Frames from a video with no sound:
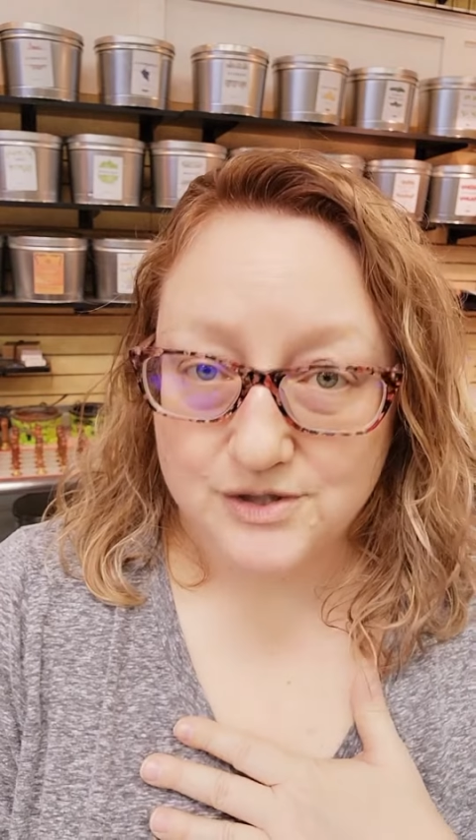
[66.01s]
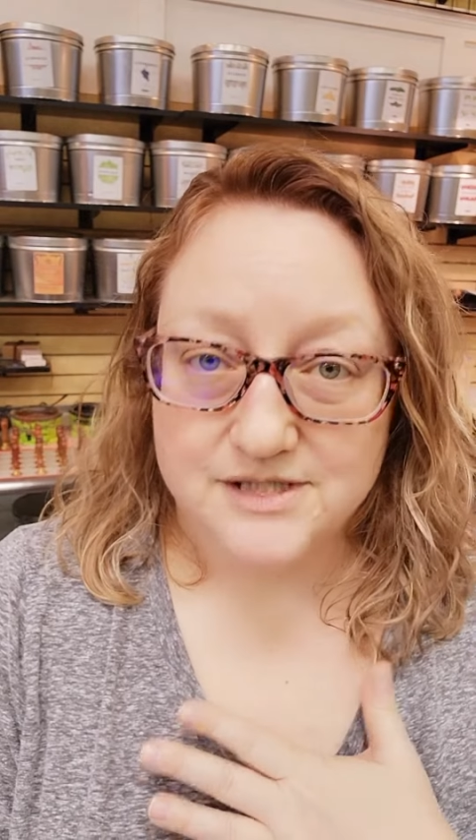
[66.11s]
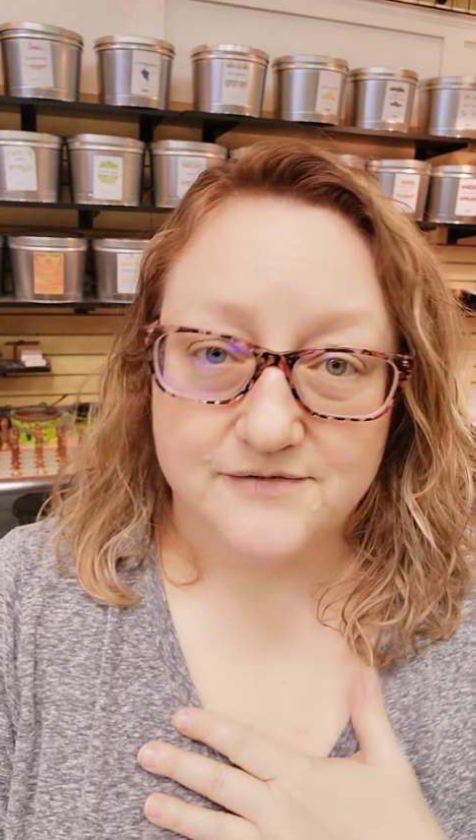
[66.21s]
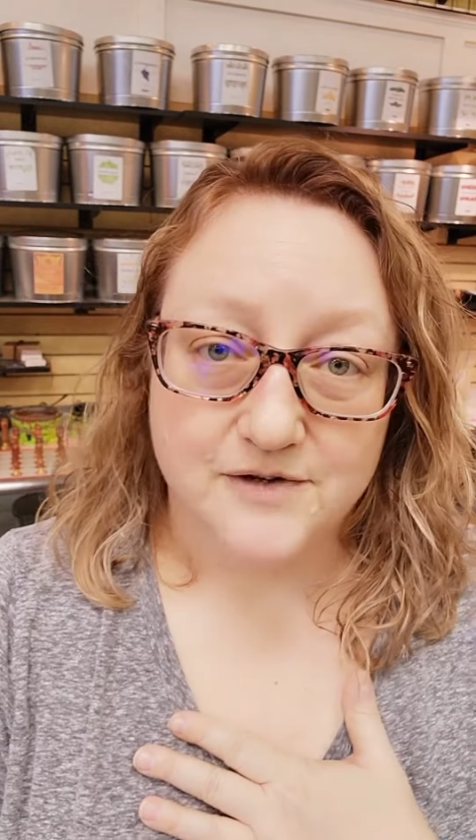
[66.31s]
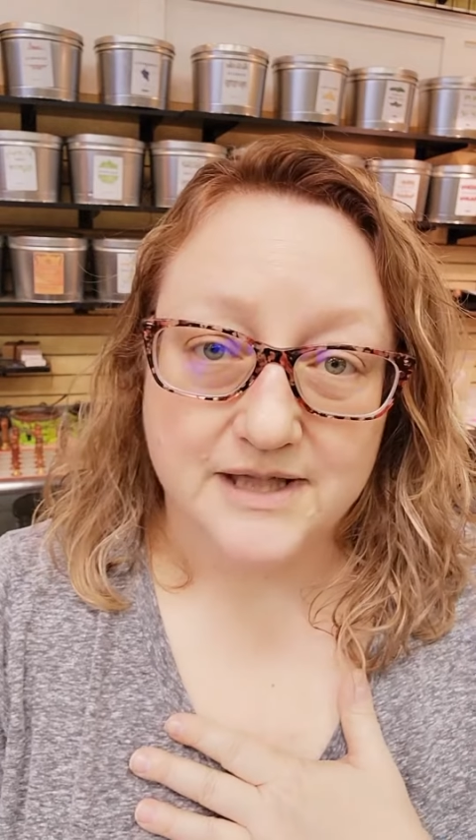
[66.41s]
a
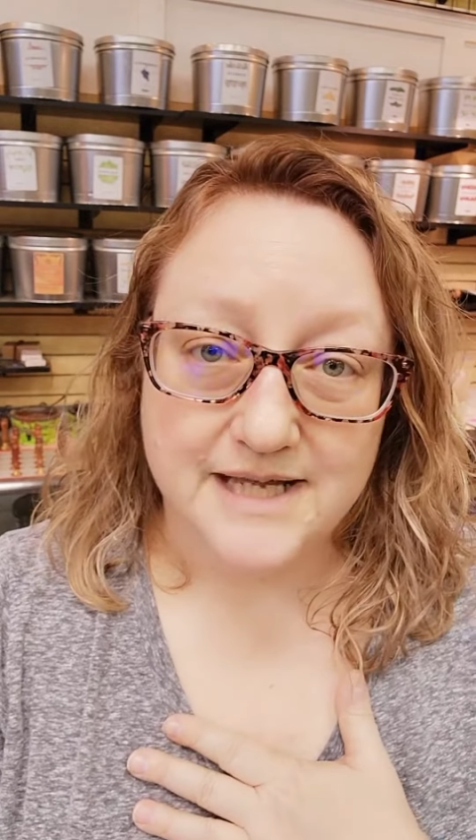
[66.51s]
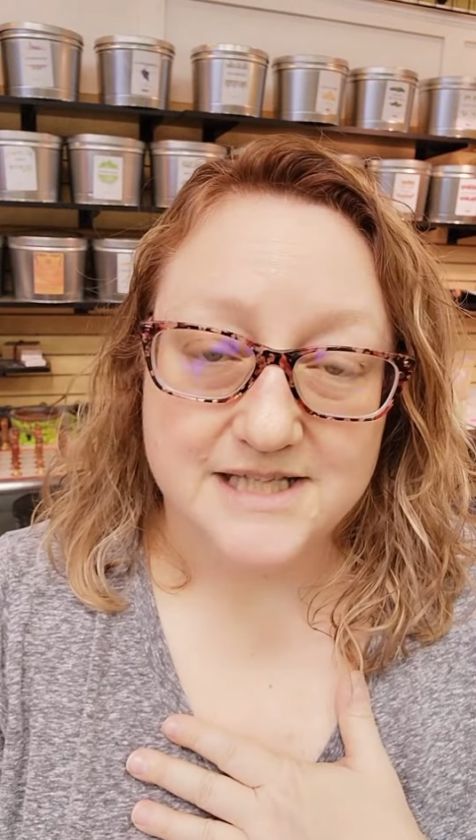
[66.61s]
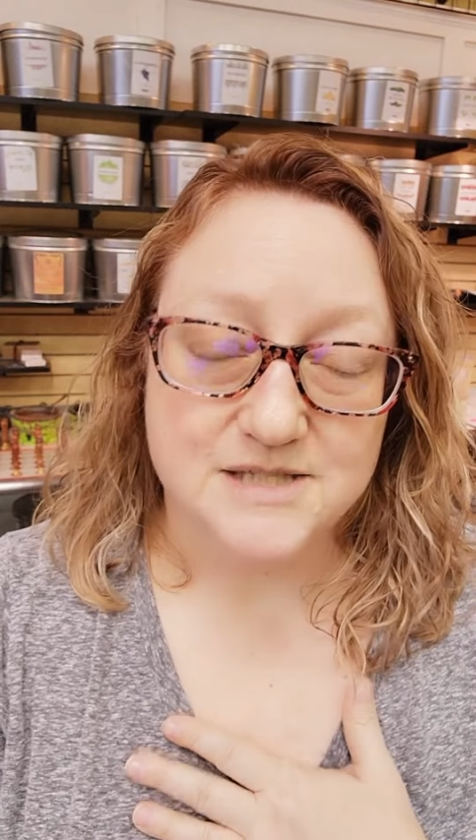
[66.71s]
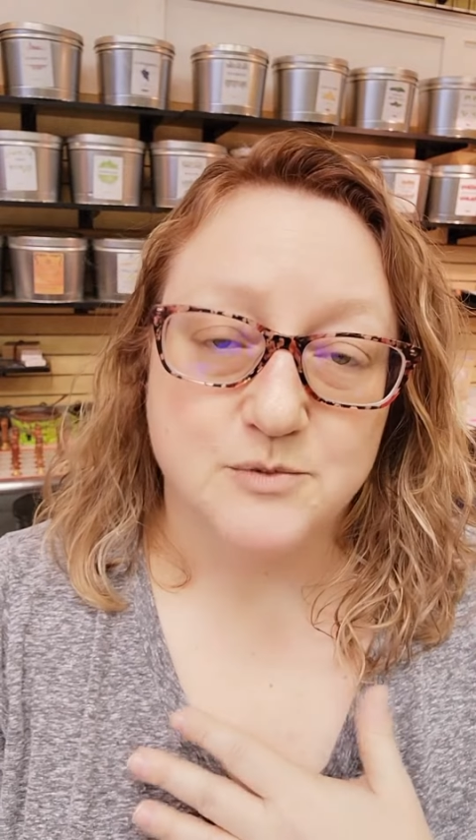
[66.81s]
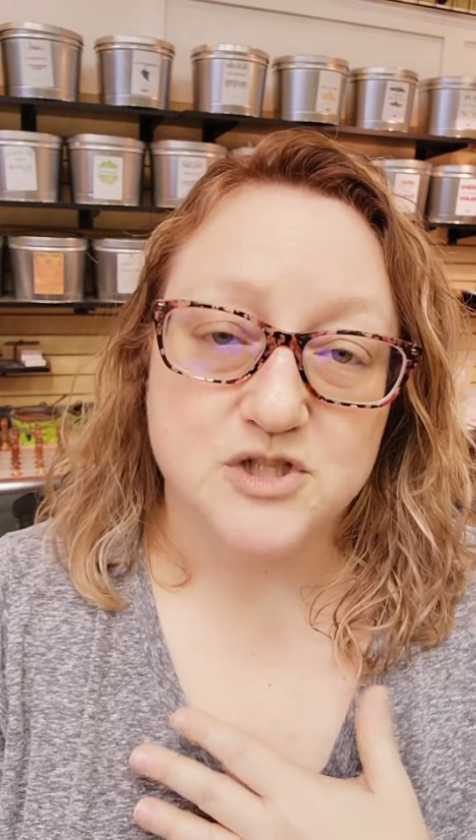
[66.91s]
different
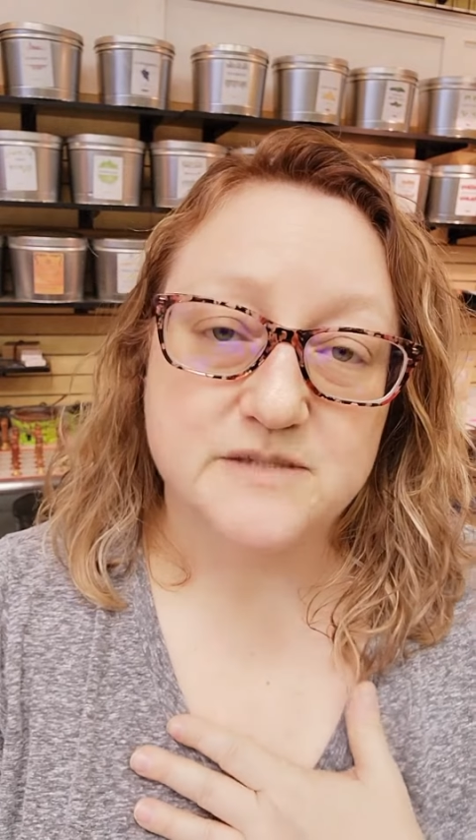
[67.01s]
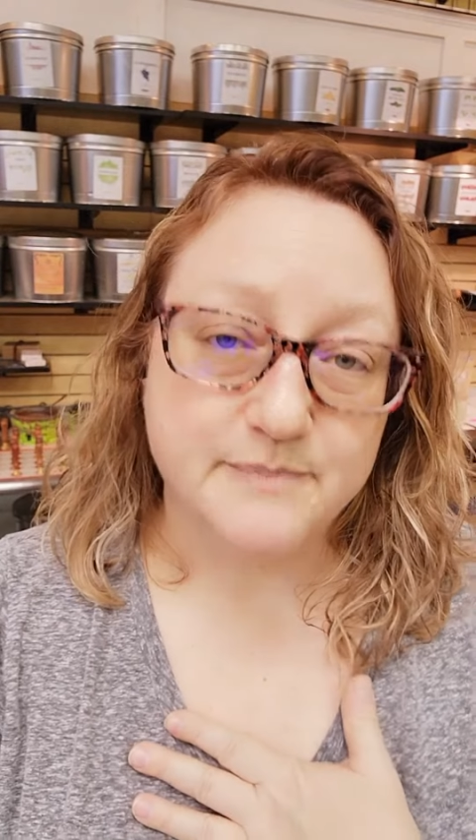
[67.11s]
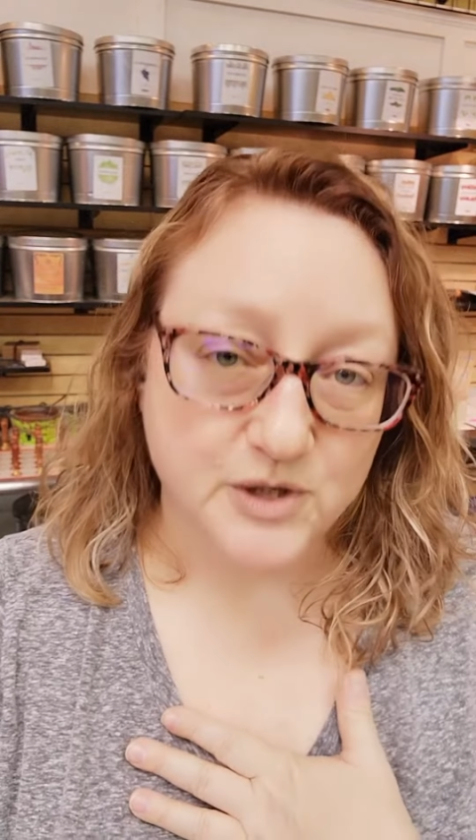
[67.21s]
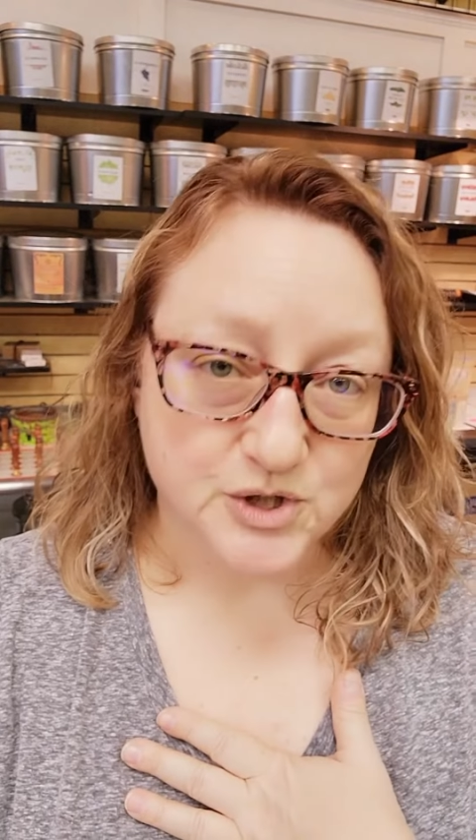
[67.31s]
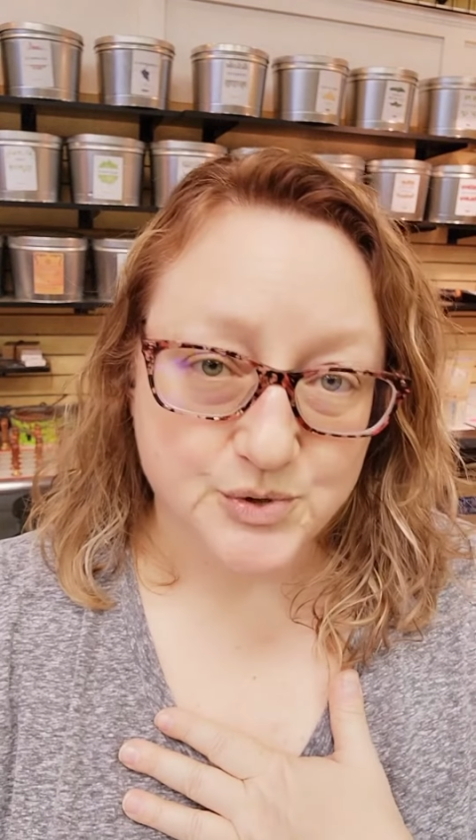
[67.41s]
lens, a more
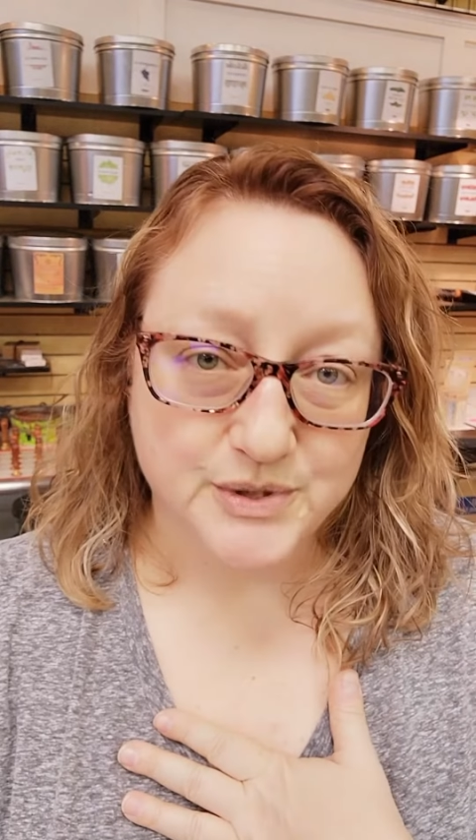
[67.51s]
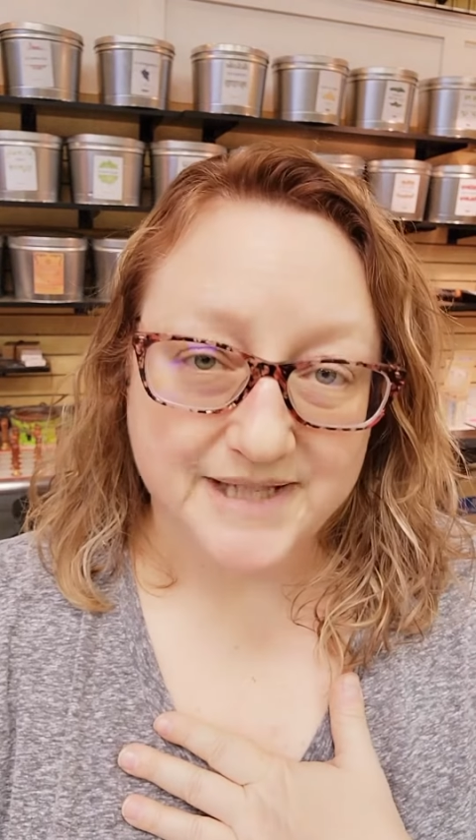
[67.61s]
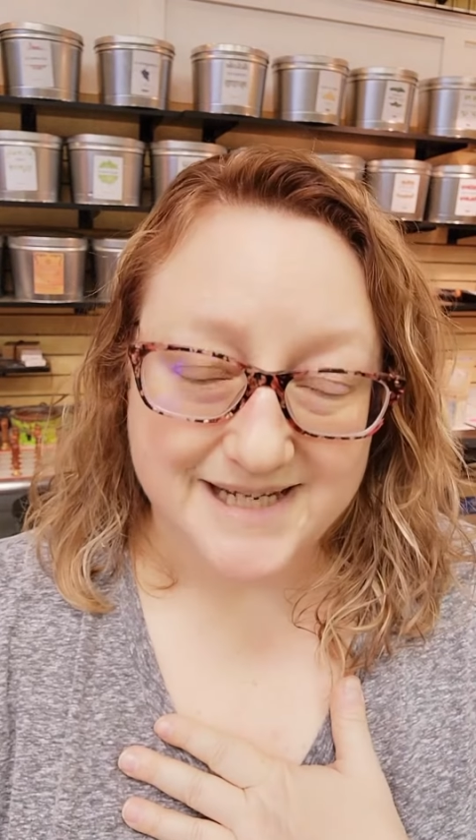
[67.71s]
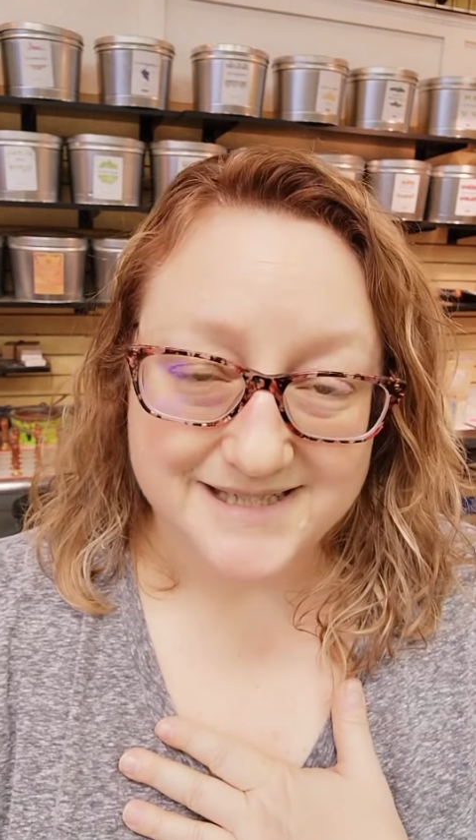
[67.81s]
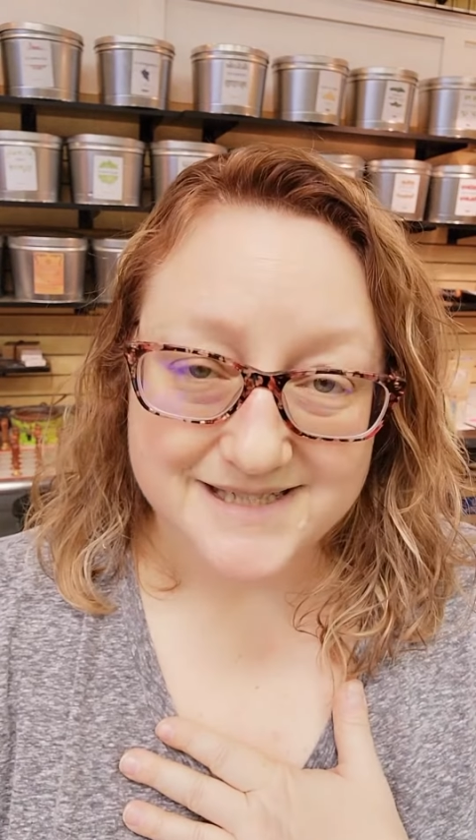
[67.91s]
spiritual
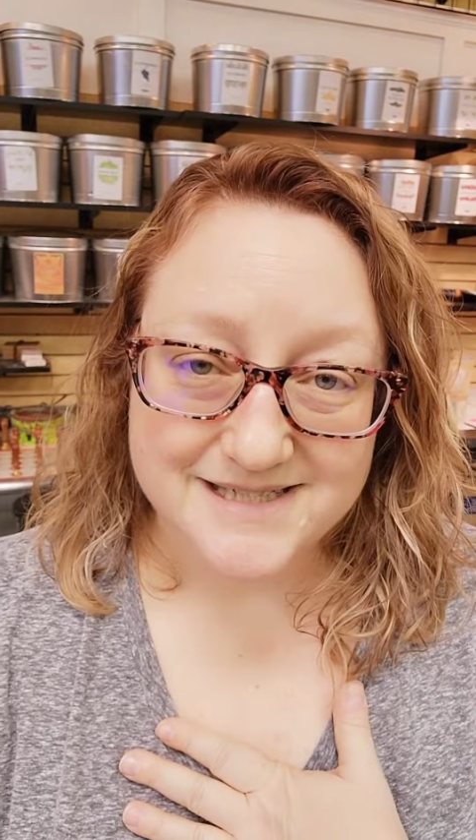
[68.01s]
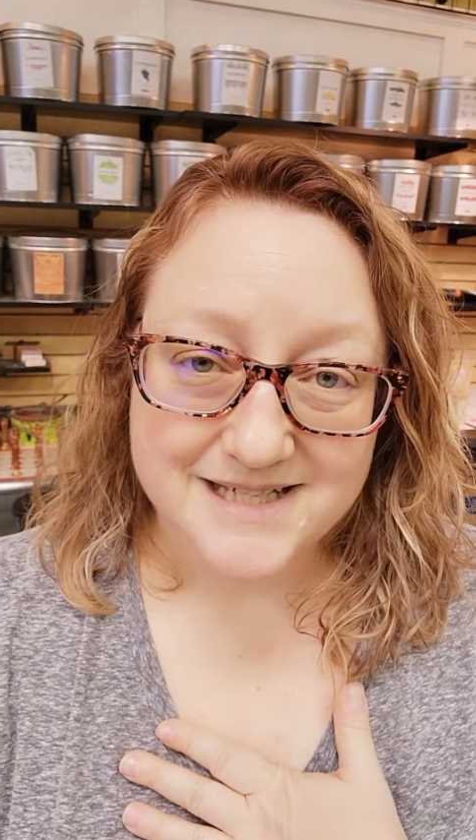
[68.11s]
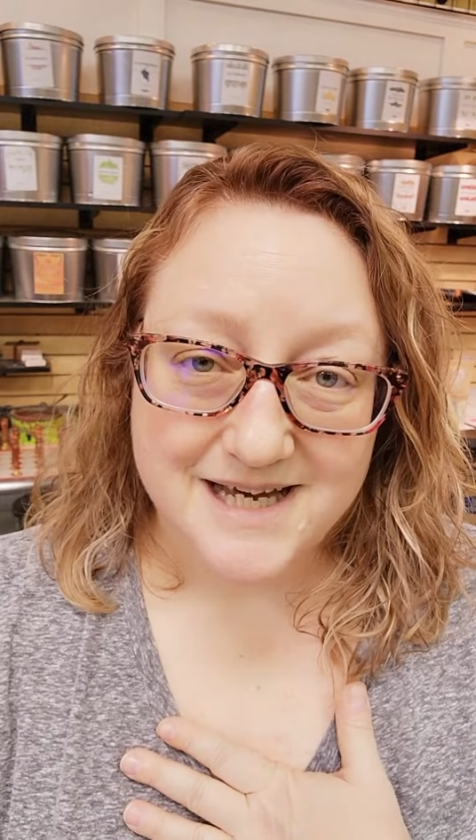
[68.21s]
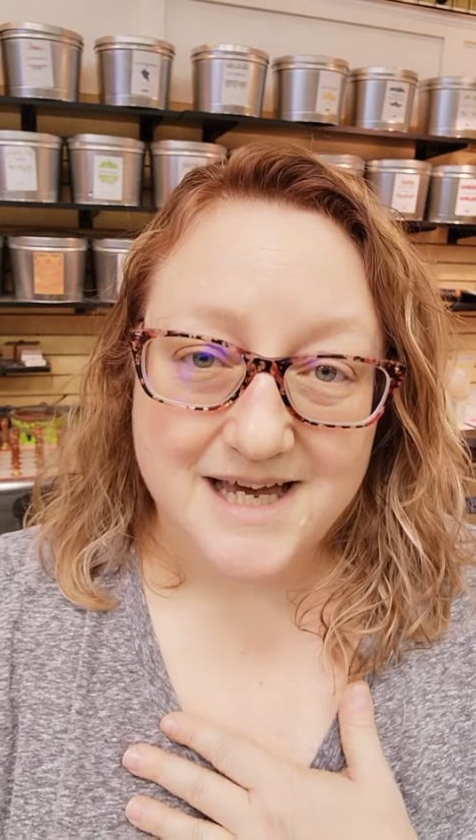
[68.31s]
lens.